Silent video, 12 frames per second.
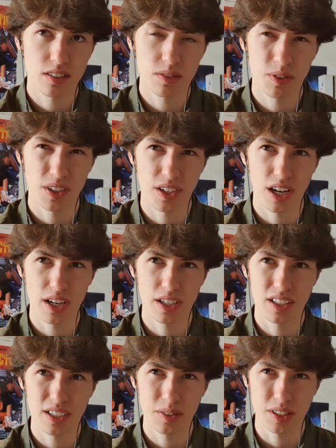
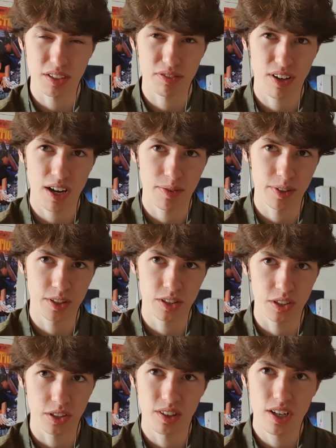it was like 5 years
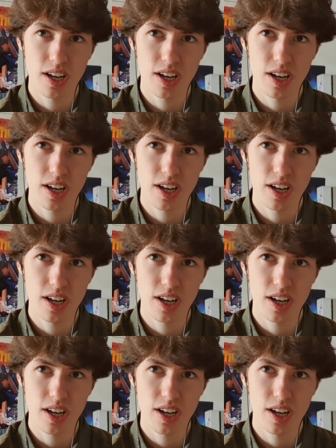ago,